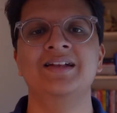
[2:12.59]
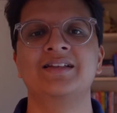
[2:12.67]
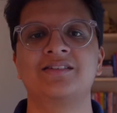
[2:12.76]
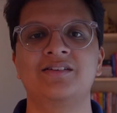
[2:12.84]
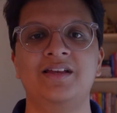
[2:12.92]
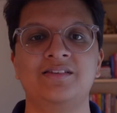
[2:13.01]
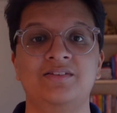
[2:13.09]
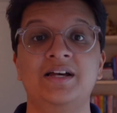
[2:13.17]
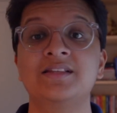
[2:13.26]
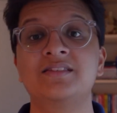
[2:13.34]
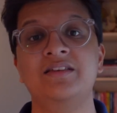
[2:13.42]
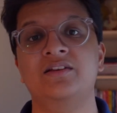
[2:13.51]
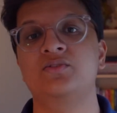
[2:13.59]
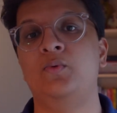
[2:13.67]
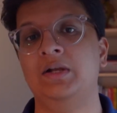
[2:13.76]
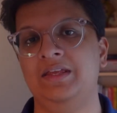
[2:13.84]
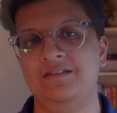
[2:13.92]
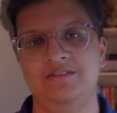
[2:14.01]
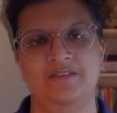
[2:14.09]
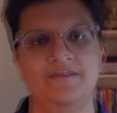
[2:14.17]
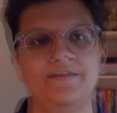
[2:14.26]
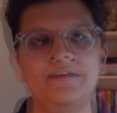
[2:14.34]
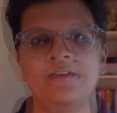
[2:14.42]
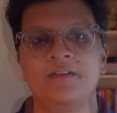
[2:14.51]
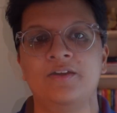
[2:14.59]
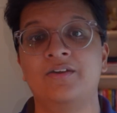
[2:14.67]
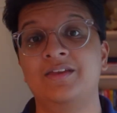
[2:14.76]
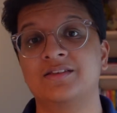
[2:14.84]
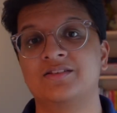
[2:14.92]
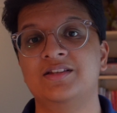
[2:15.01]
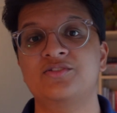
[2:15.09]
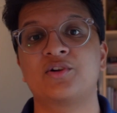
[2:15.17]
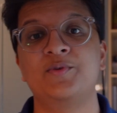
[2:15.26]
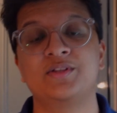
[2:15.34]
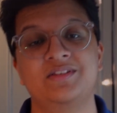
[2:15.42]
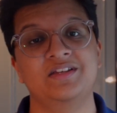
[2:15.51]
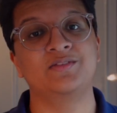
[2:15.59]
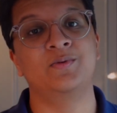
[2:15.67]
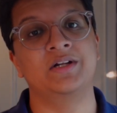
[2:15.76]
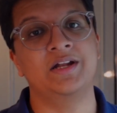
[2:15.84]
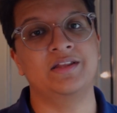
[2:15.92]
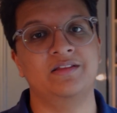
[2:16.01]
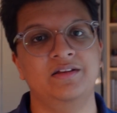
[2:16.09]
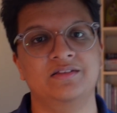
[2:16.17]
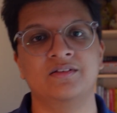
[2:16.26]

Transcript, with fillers: So yeah, so that's CS180. Okay, so let's talk about CS193.